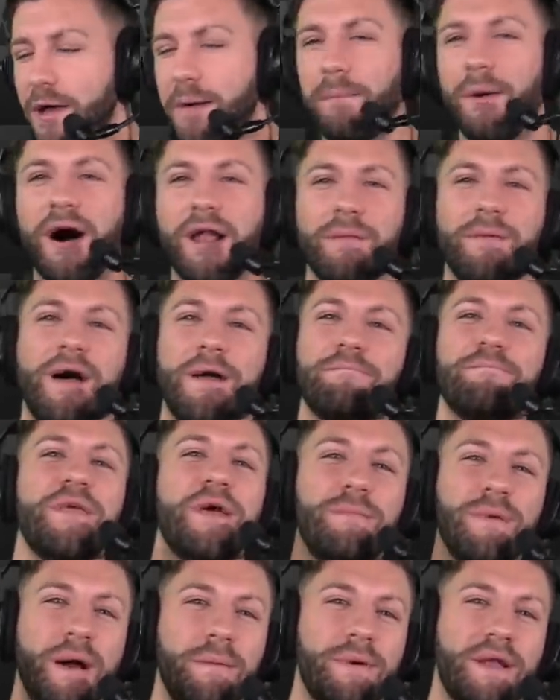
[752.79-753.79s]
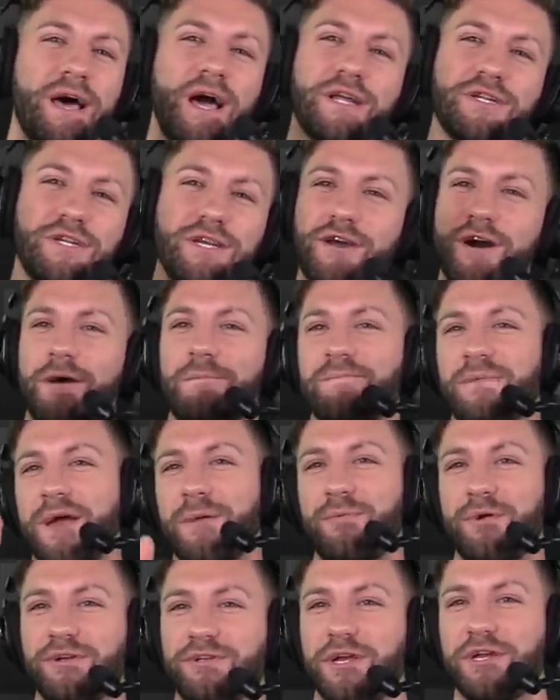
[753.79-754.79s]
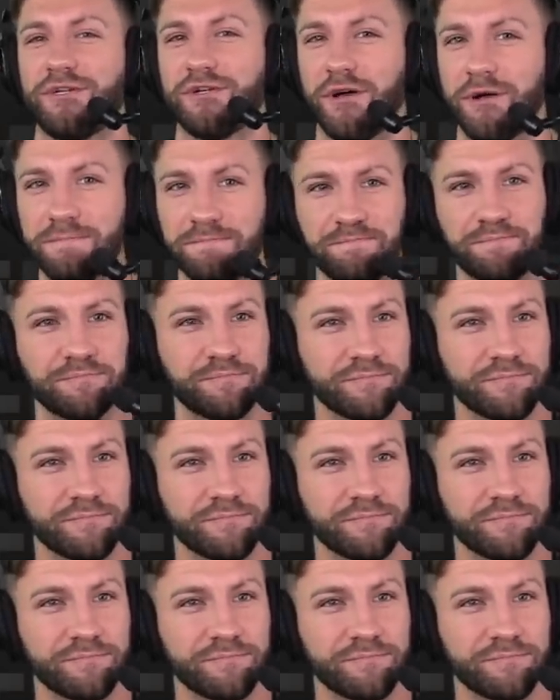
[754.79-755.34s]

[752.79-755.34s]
Bottom line, hit me up on IG, y'all. I appreciate y'all.